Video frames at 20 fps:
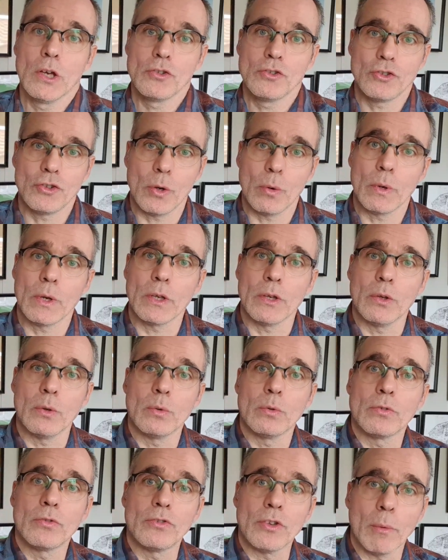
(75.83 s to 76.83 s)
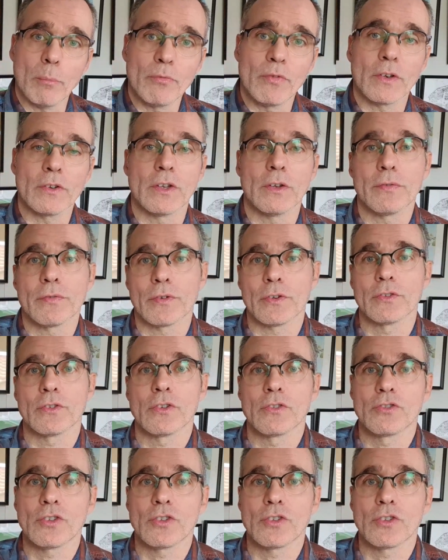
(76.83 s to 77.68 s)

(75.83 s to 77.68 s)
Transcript: showing you something different,